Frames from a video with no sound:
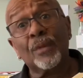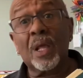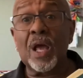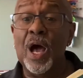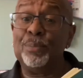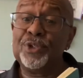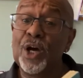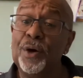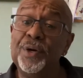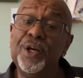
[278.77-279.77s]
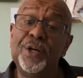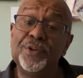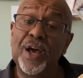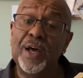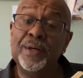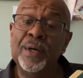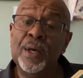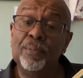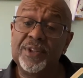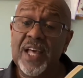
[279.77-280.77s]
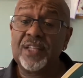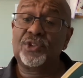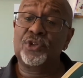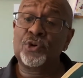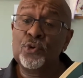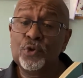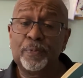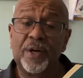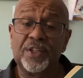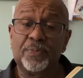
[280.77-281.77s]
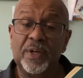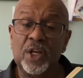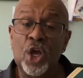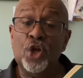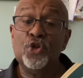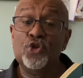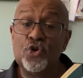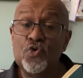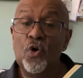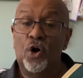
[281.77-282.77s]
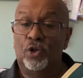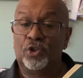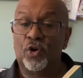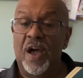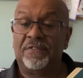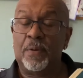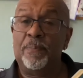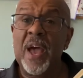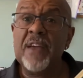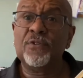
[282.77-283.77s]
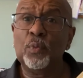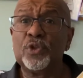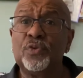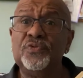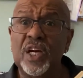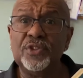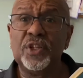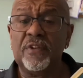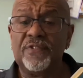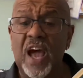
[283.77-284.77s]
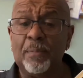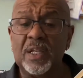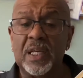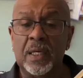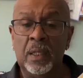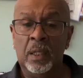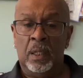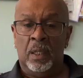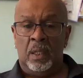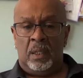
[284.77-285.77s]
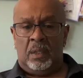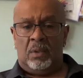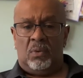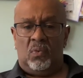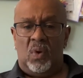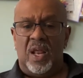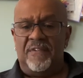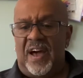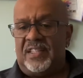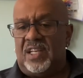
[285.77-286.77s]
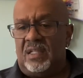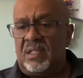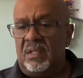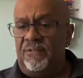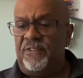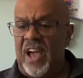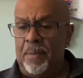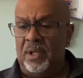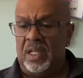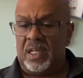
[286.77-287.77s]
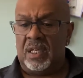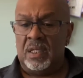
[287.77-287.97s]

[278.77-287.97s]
"I'm sorry to hear that, but that's the school's punishment. You also have to pay for what you've done to the family." "What have I done to the family?"